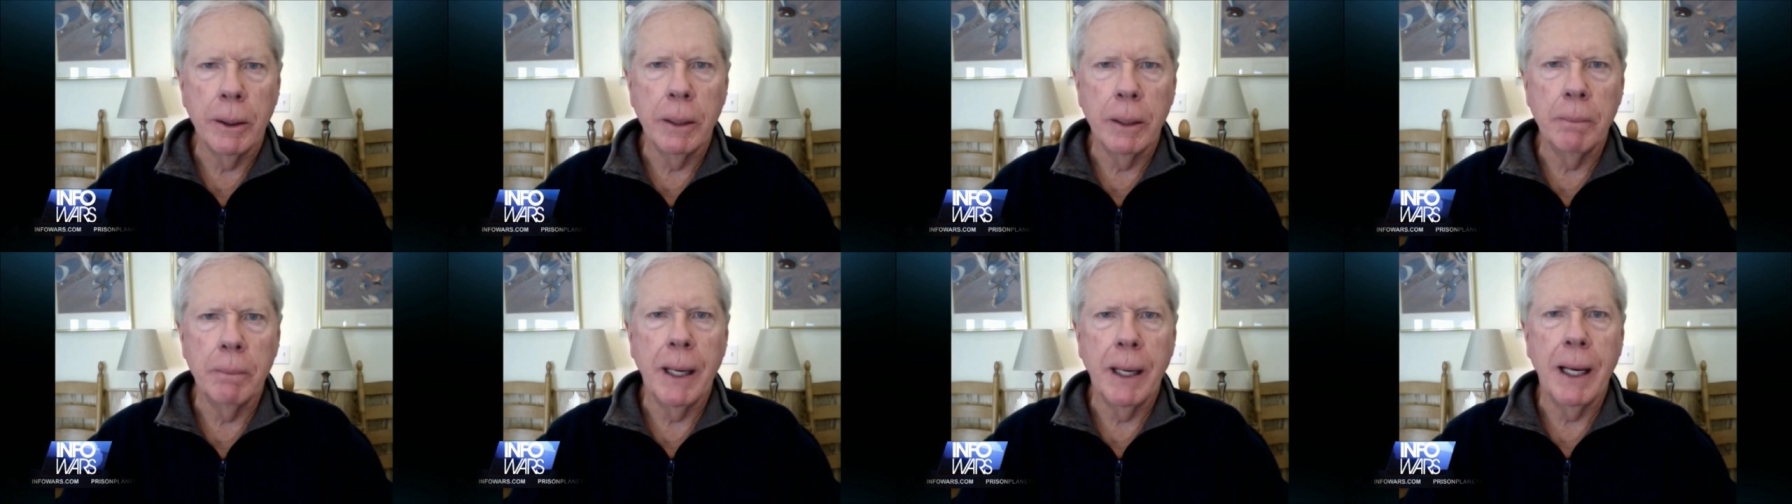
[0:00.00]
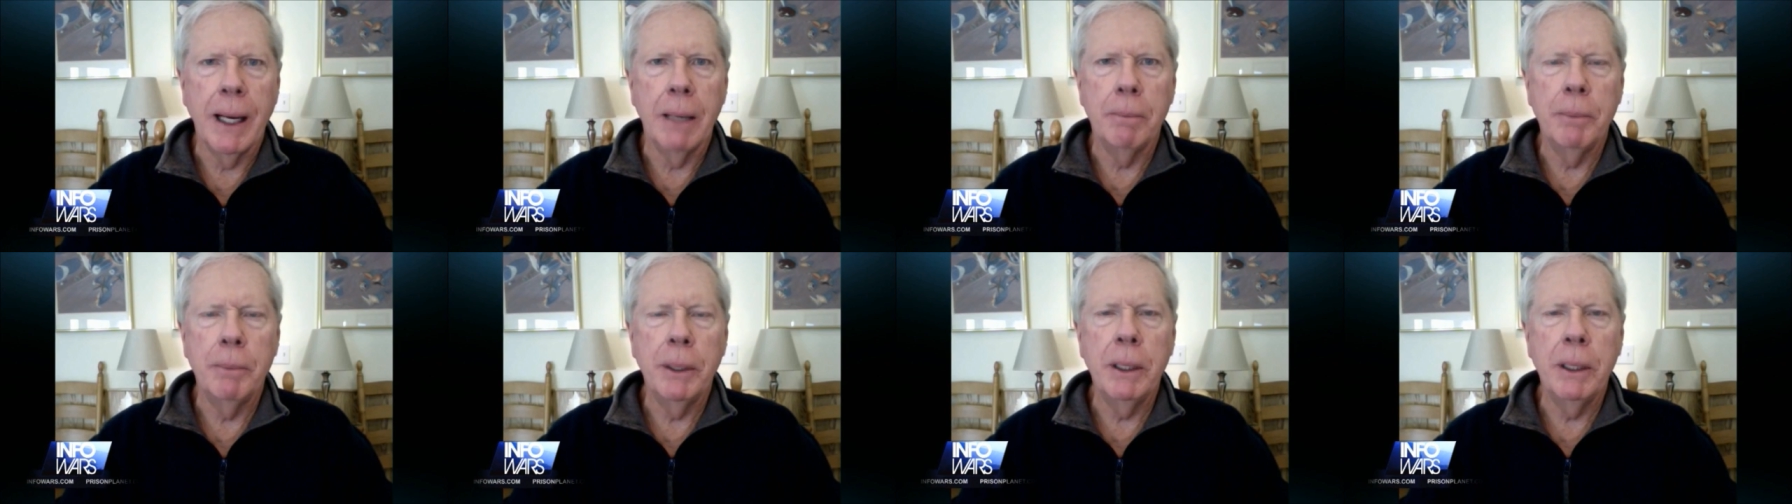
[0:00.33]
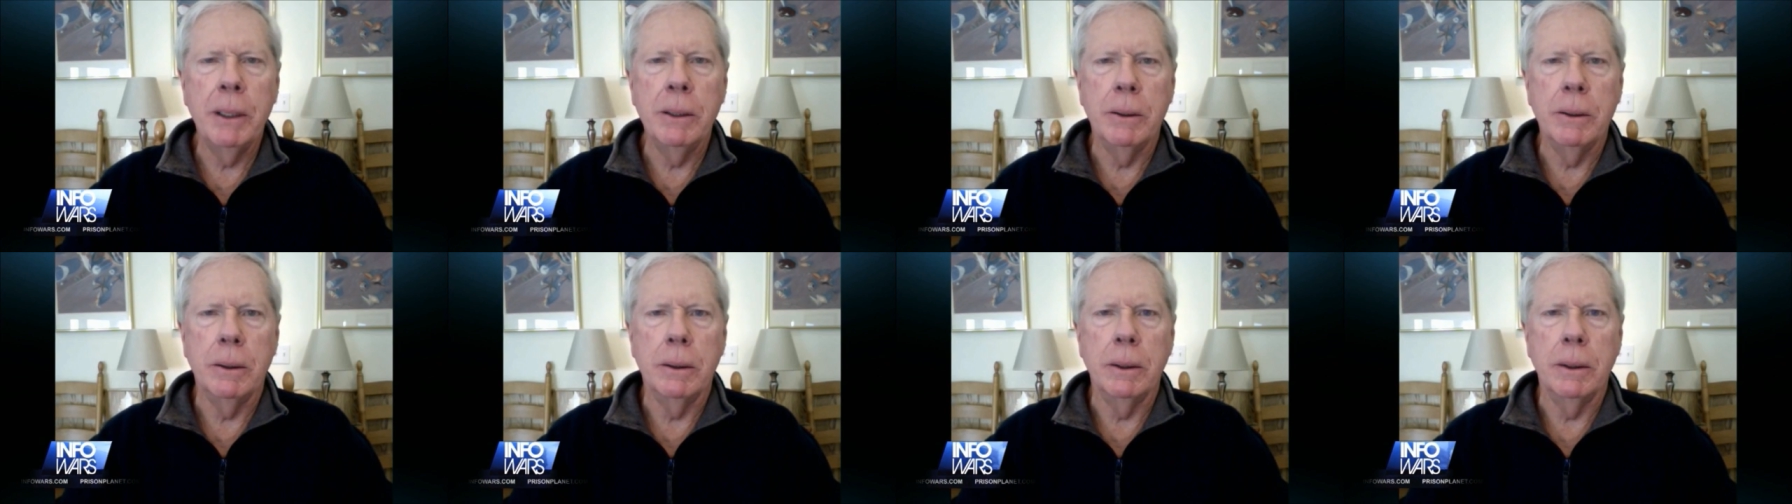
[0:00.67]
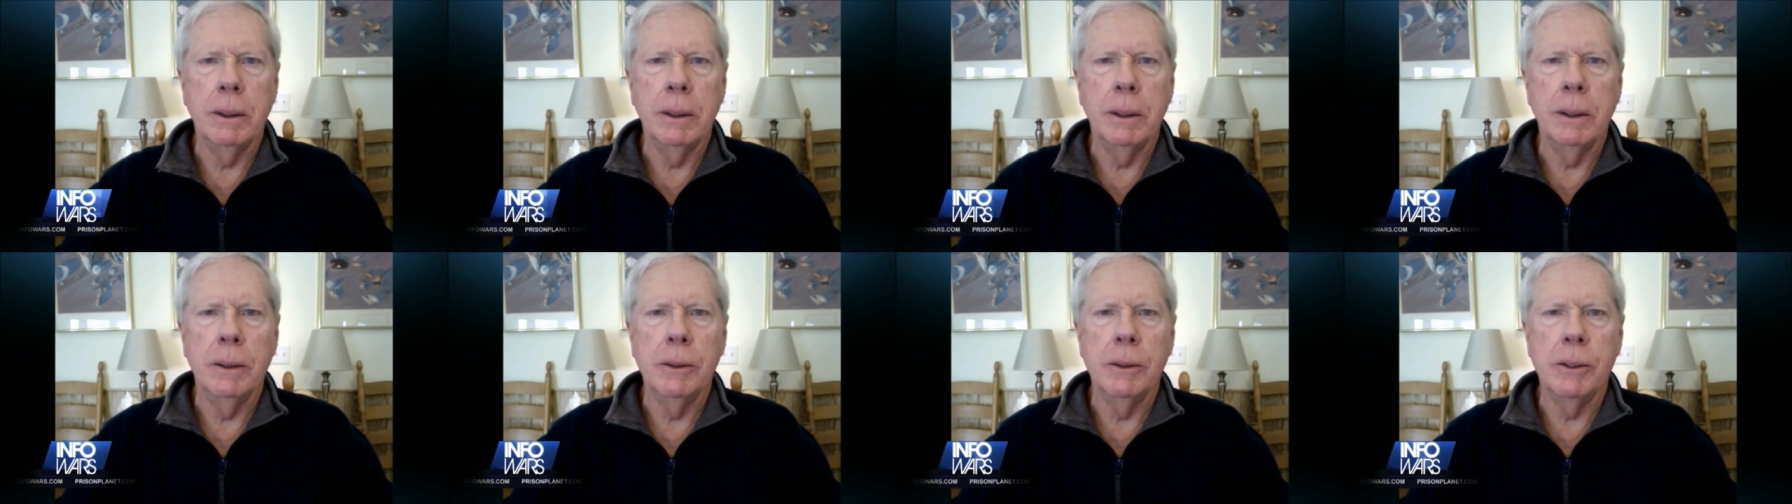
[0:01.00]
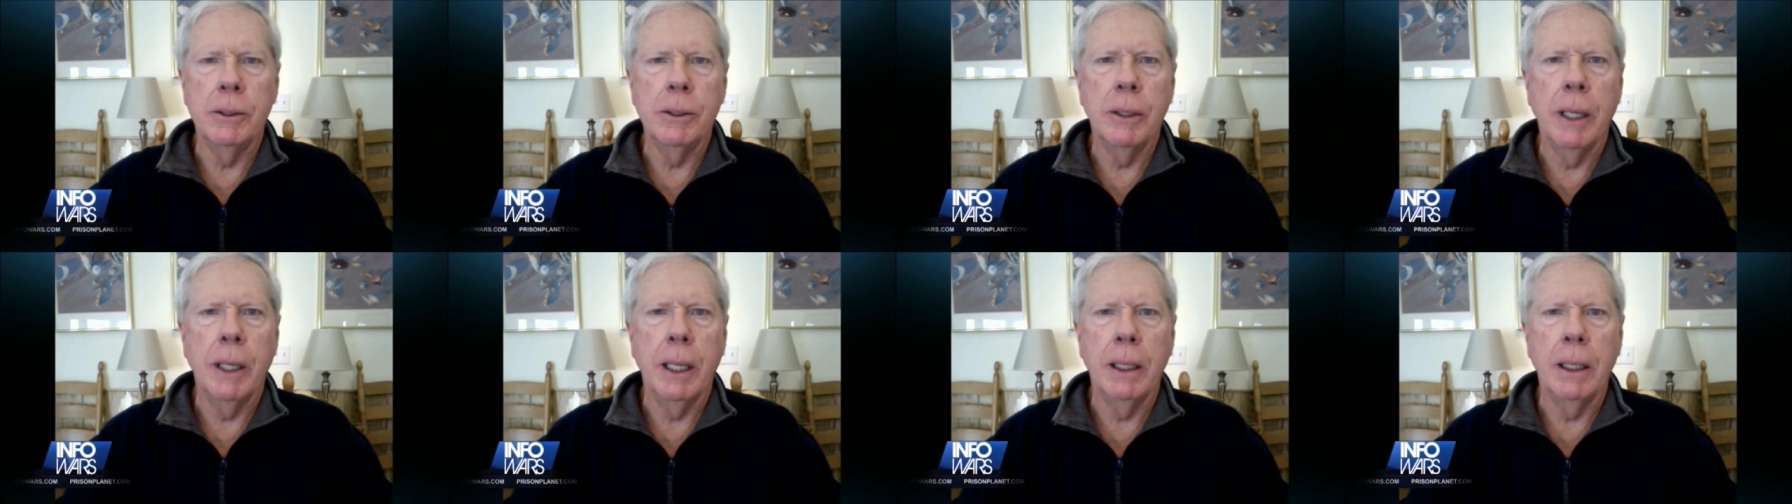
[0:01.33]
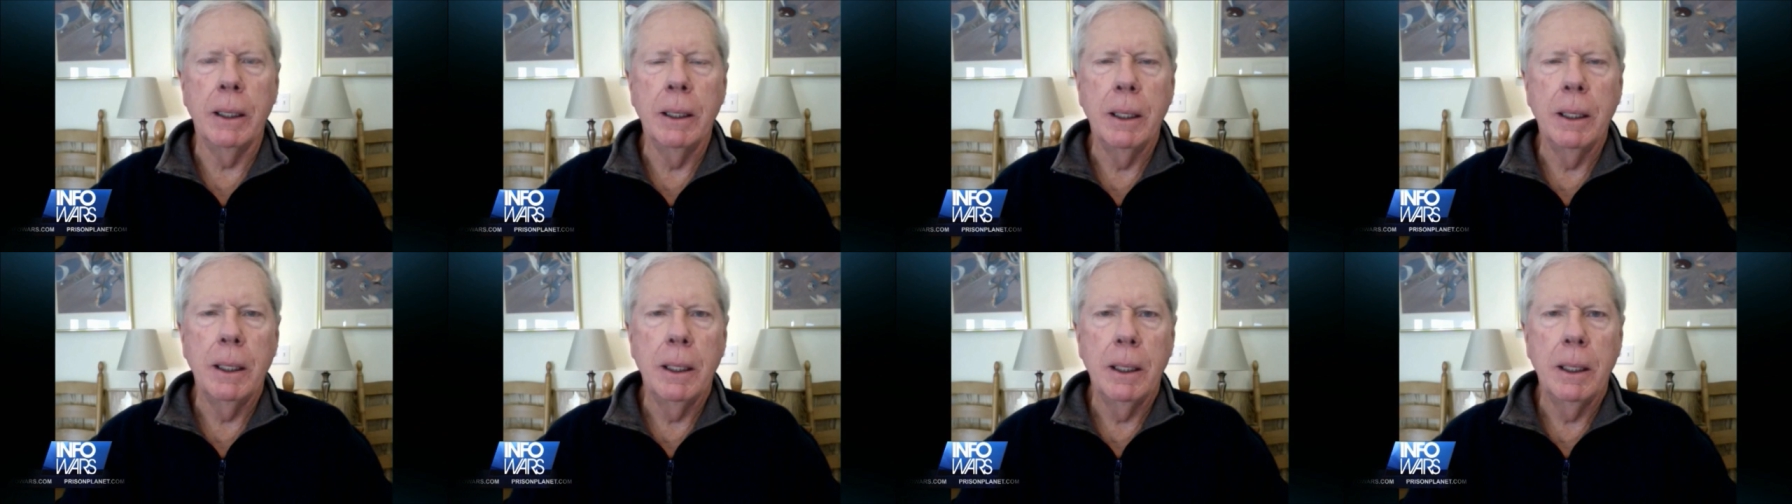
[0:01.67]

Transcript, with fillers: in my opinion, is that